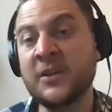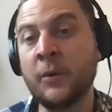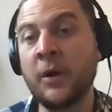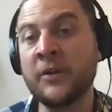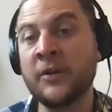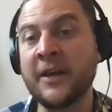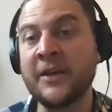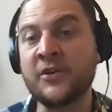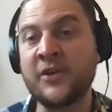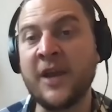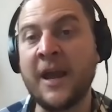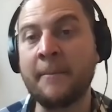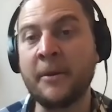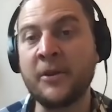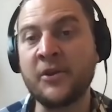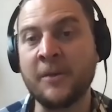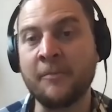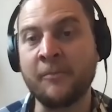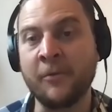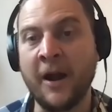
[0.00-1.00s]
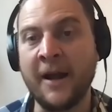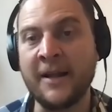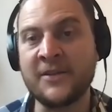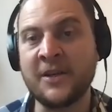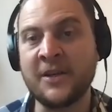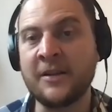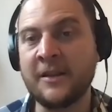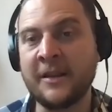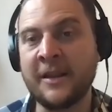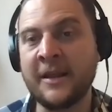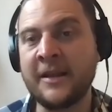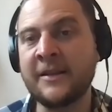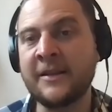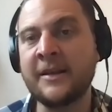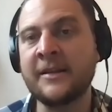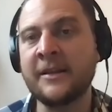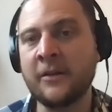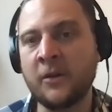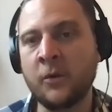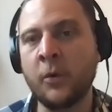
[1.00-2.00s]
there's the World Test Championship, right? So
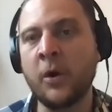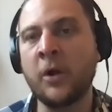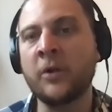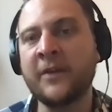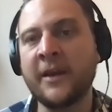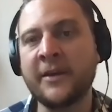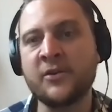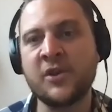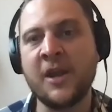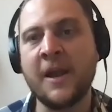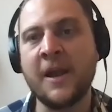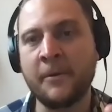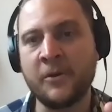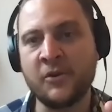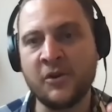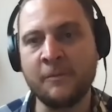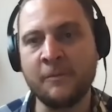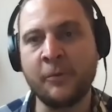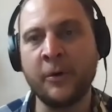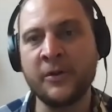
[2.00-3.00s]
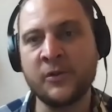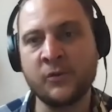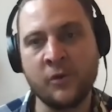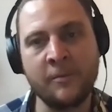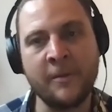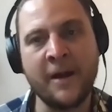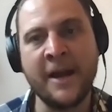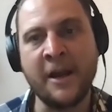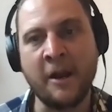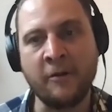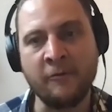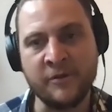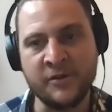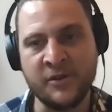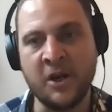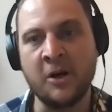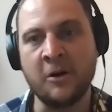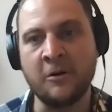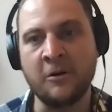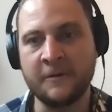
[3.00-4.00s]
the World Test Championship points remain
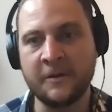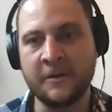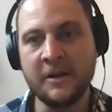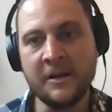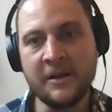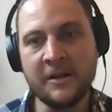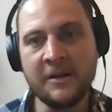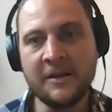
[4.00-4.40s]
unresolved.